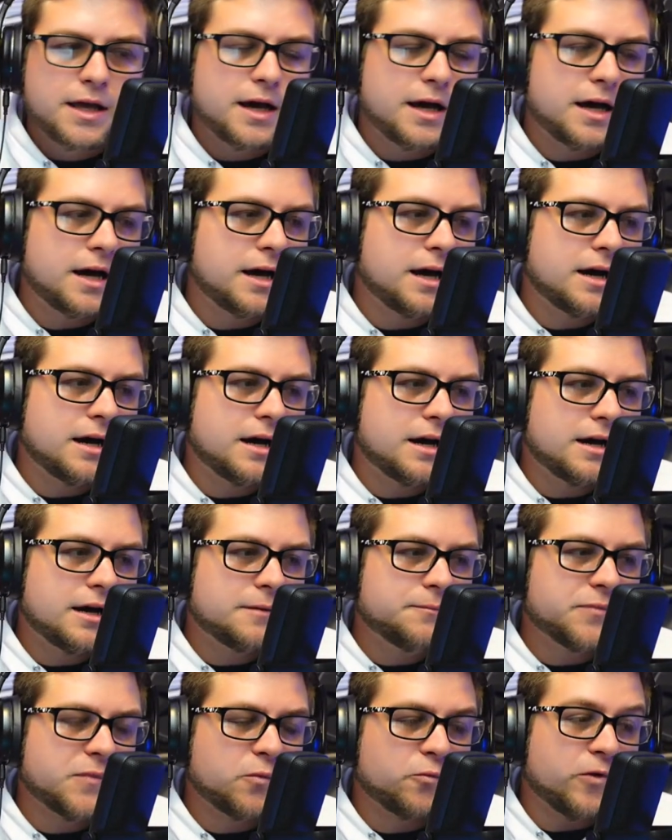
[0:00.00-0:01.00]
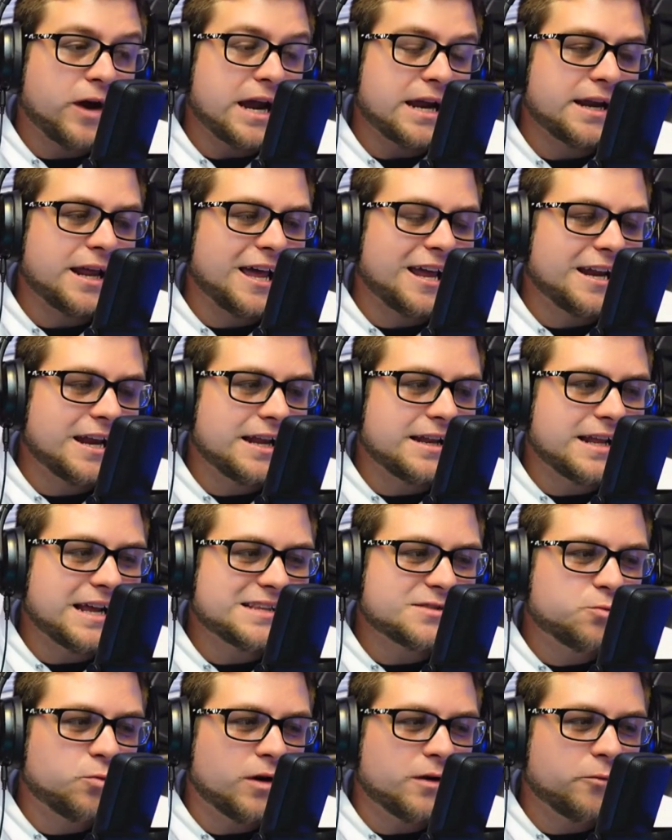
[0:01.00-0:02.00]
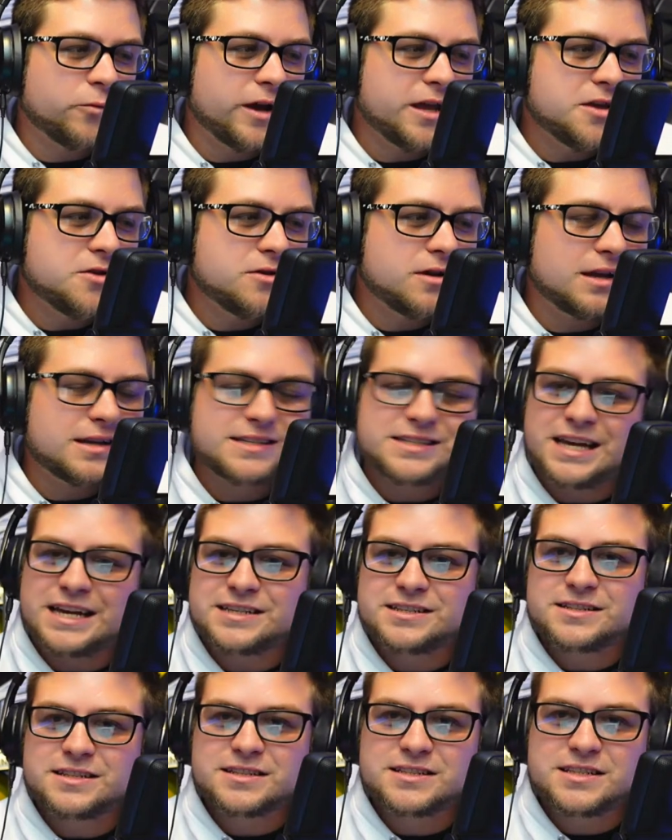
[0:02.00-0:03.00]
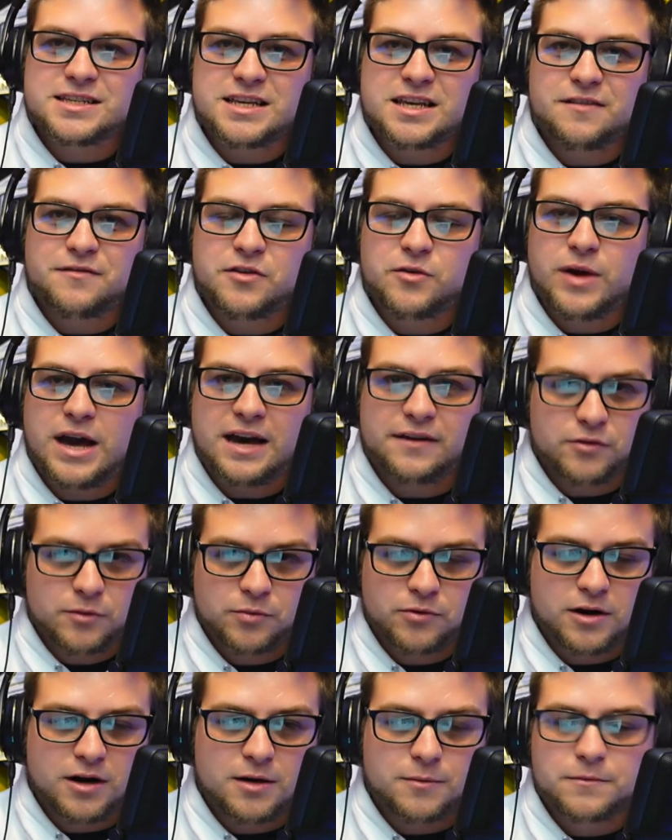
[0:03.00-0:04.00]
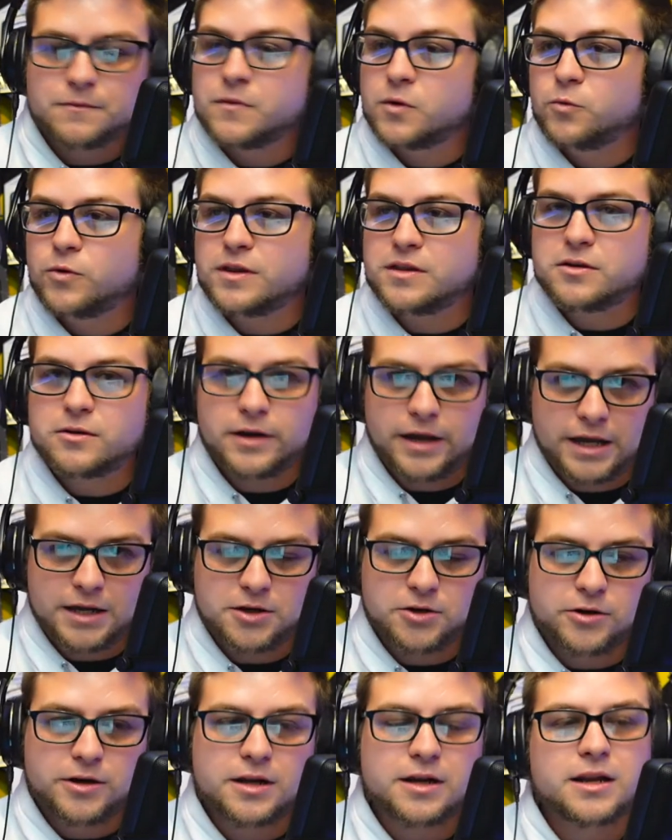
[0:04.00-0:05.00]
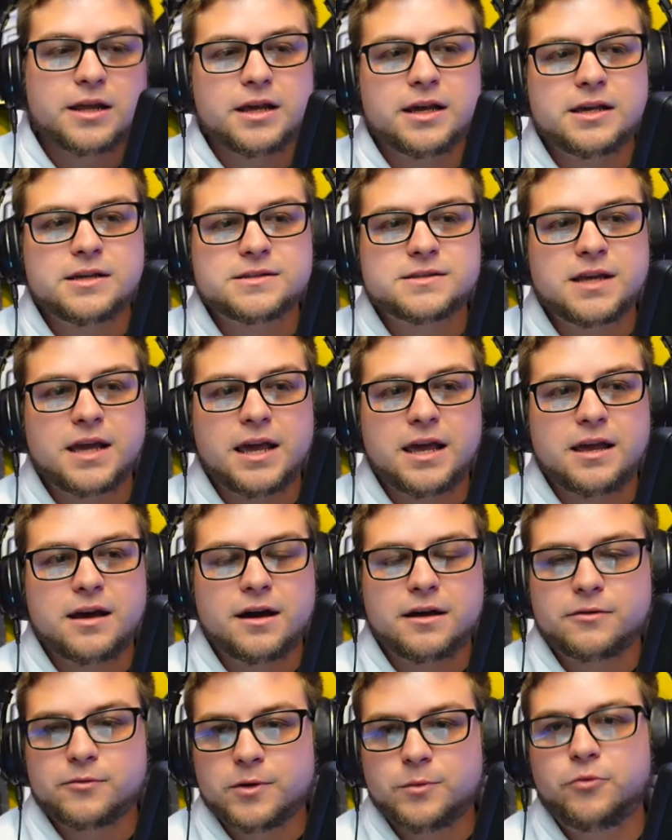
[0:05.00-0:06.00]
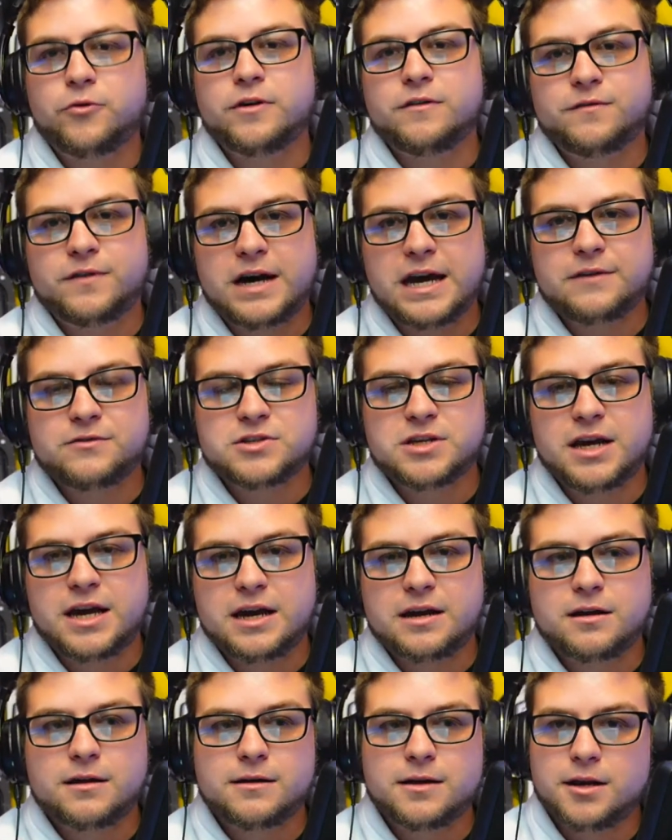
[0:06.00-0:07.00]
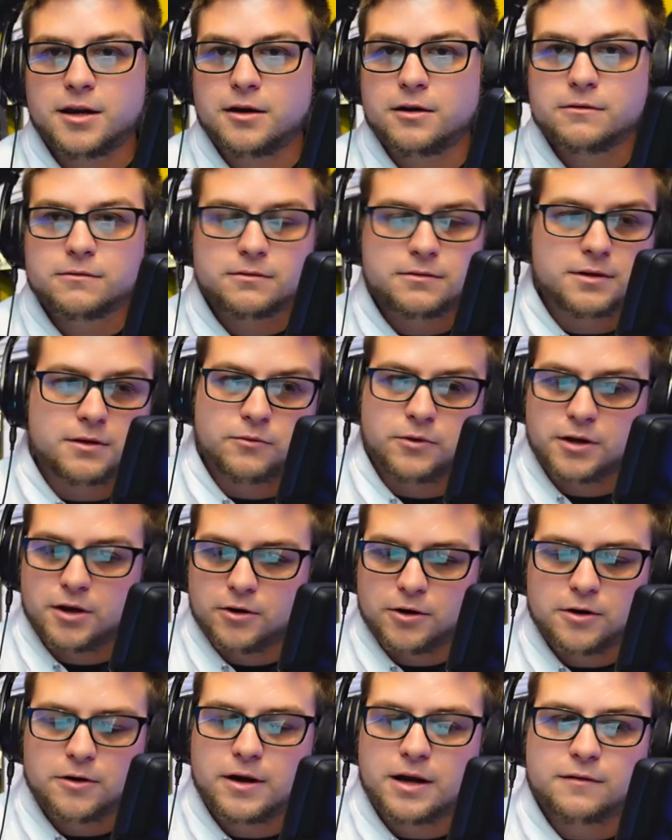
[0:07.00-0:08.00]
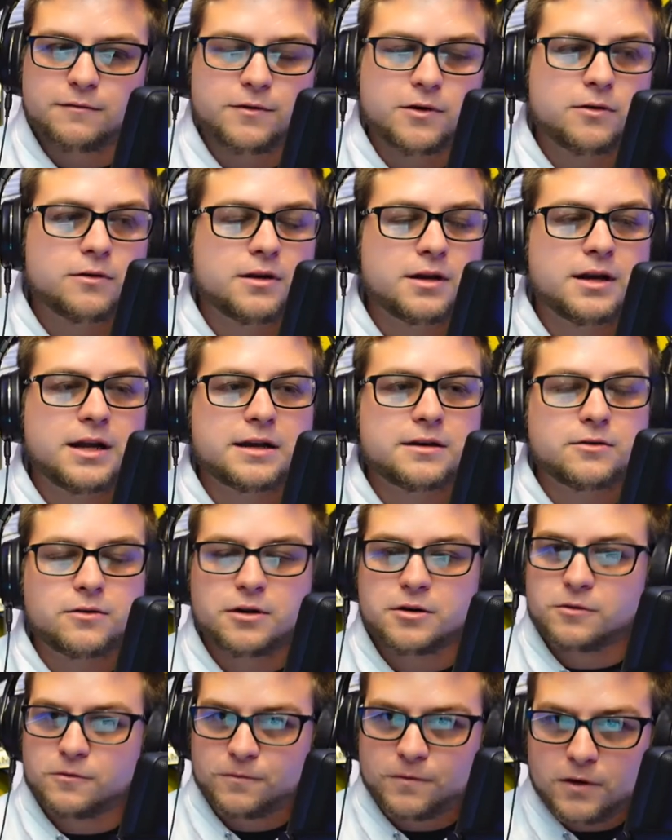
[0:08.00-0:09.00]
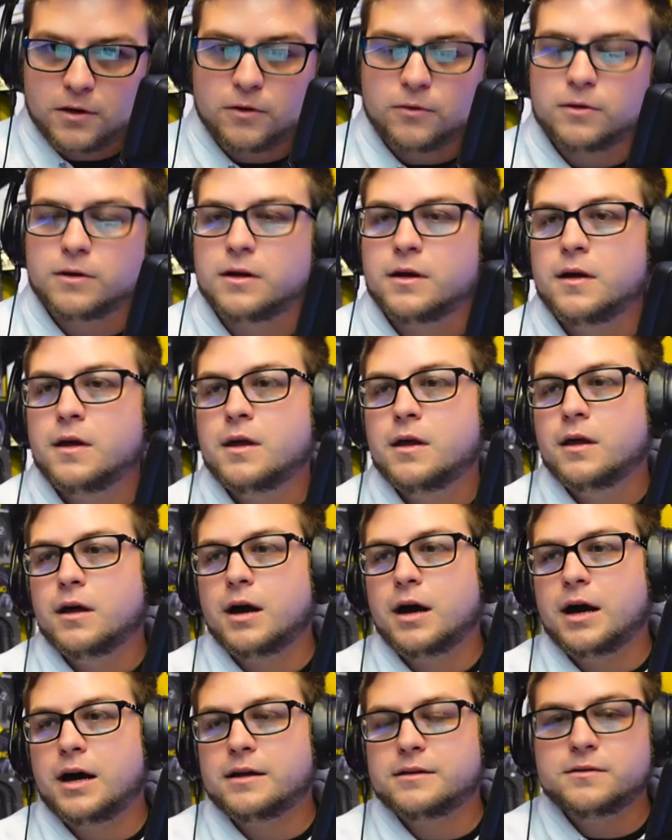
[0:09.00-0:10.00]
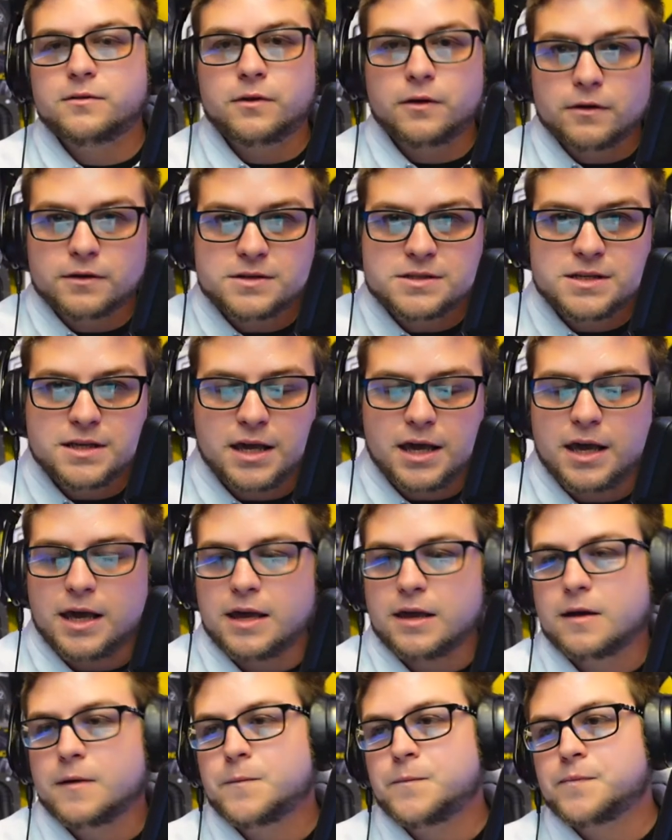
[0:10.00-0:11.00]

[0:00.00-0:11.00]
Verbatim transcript: Um, right, and, and that's one way you can test to see if you have a problem with your head unit is a uh, 3.5 jack, you know, that would go to your headphone connector on your phone uh, to an RCA.